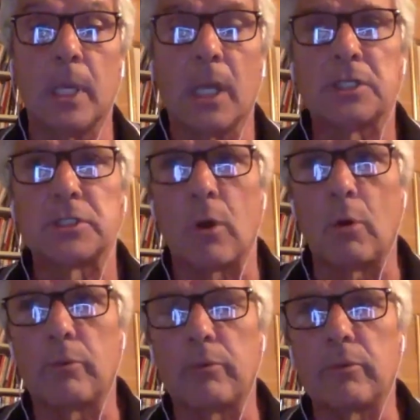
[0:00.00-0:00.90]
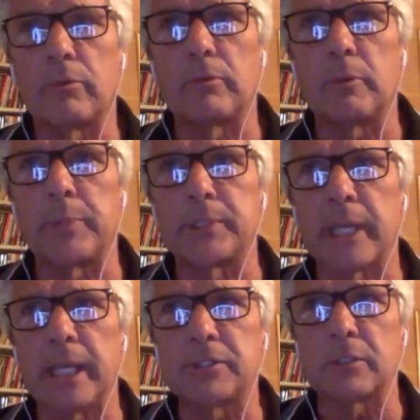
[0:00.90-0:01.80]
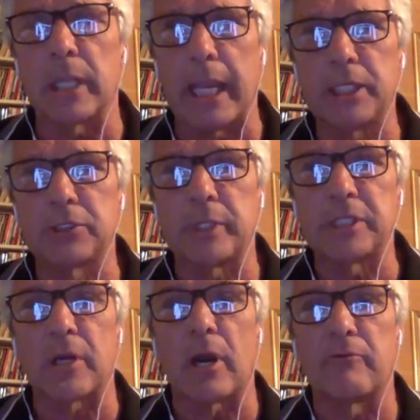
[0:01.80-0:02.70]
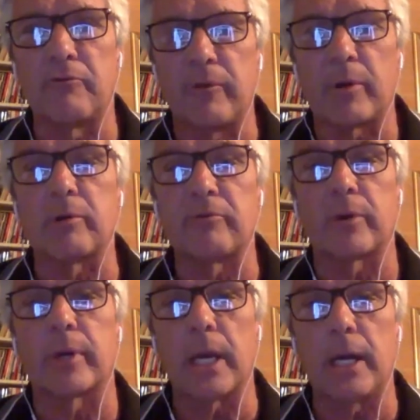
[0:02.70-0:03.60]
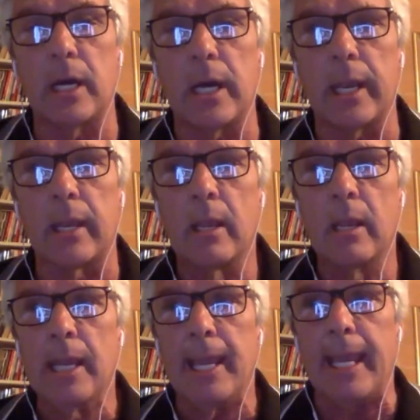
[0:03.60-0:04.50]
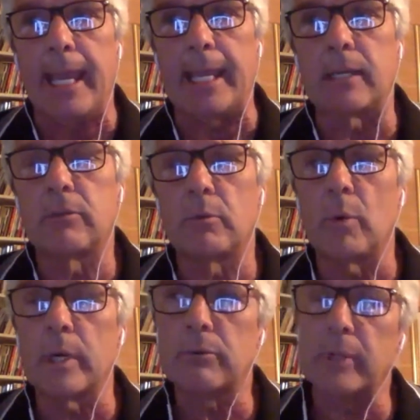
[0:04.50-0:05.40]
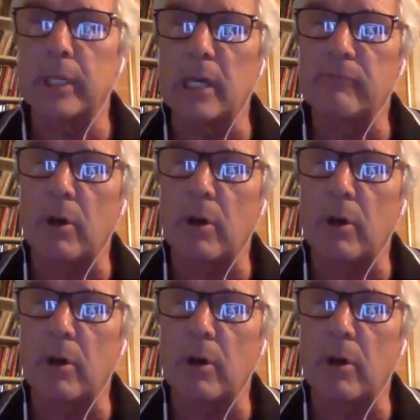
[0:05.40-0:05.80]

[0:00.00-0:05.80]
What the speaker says: so the potential injuries are very, very high. And the one thing I've